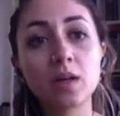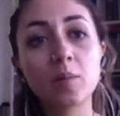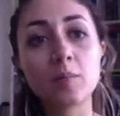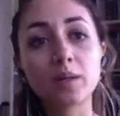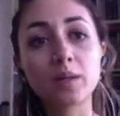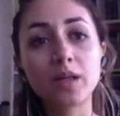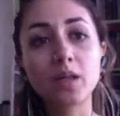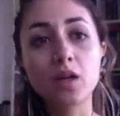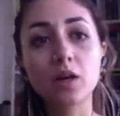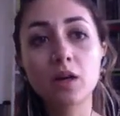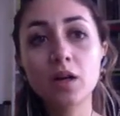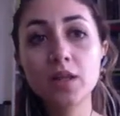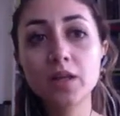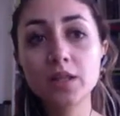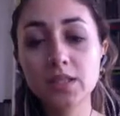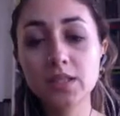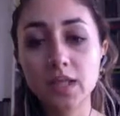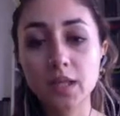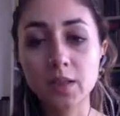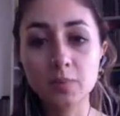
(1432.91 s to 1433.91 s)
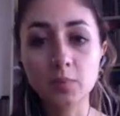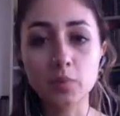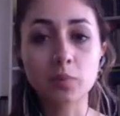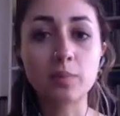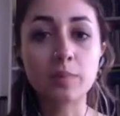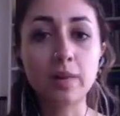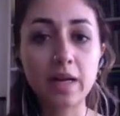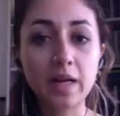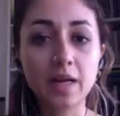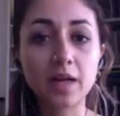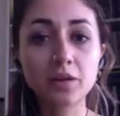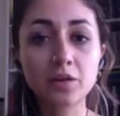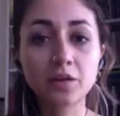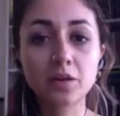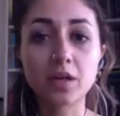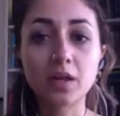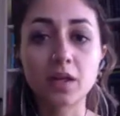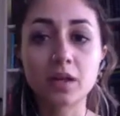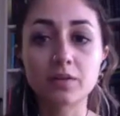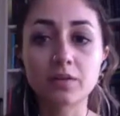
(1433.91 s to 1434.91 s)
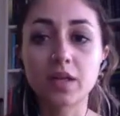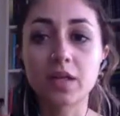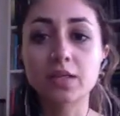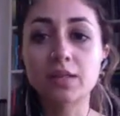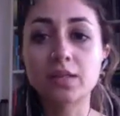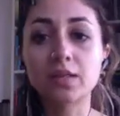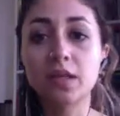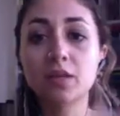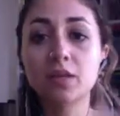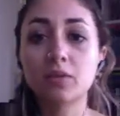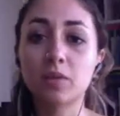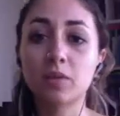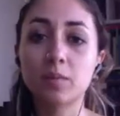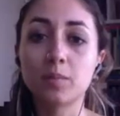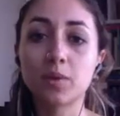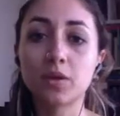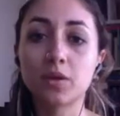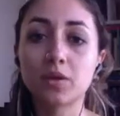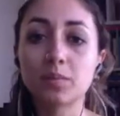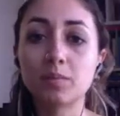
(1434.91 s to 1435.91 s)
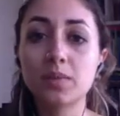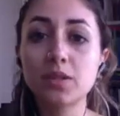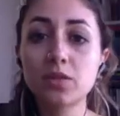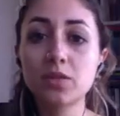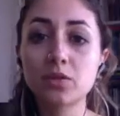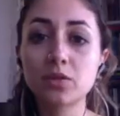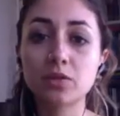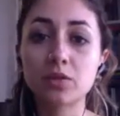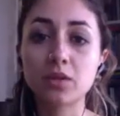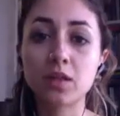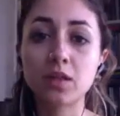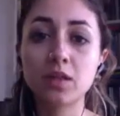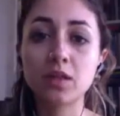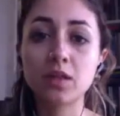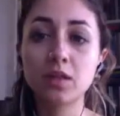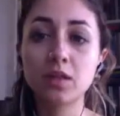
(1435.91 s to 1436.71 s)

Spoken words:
but the archetypal patterning of that death rebirth mystery